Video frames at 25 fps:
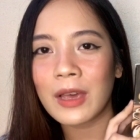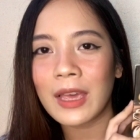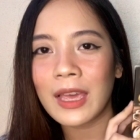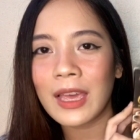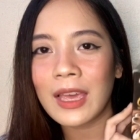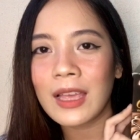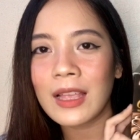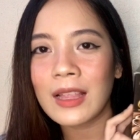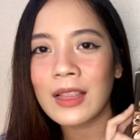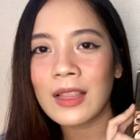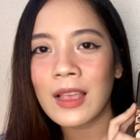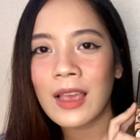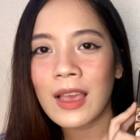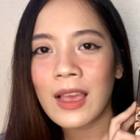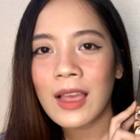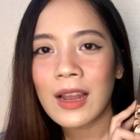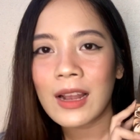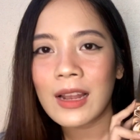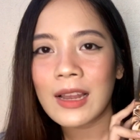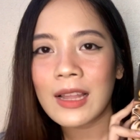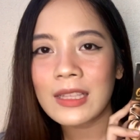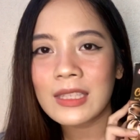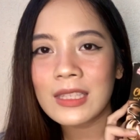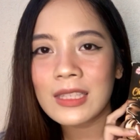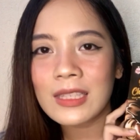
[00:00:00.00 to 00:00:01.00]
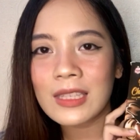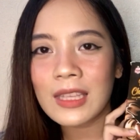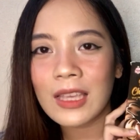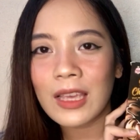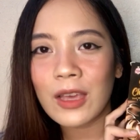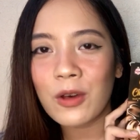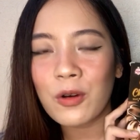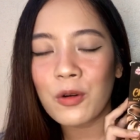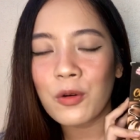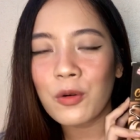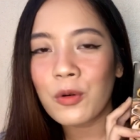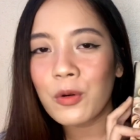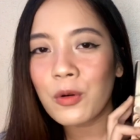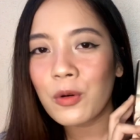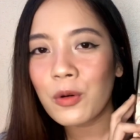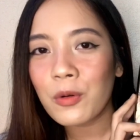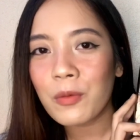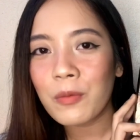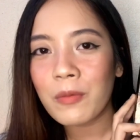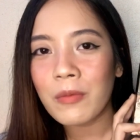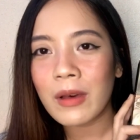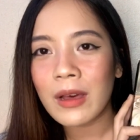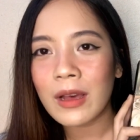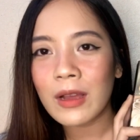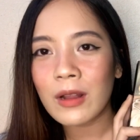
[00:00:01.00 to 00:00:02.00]
And let's see kung
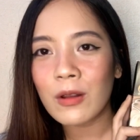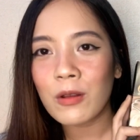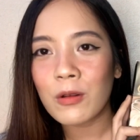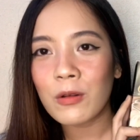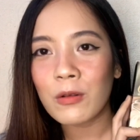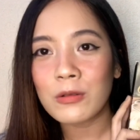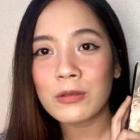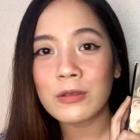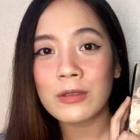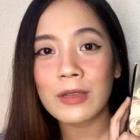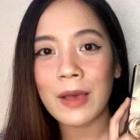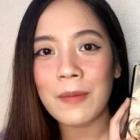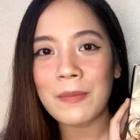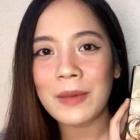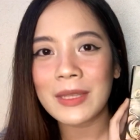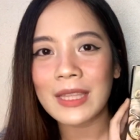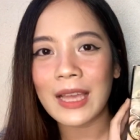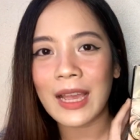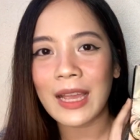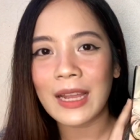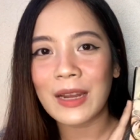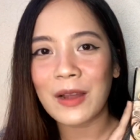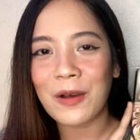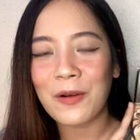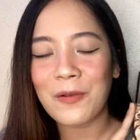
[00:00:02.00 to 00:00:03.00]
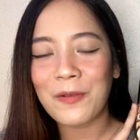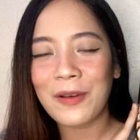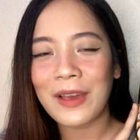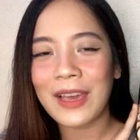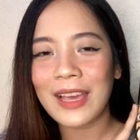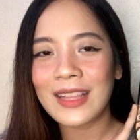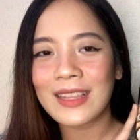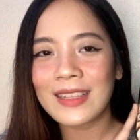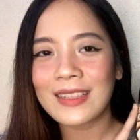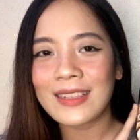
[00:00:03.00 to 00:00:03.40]
mag-lose nga ba tayo ng weight.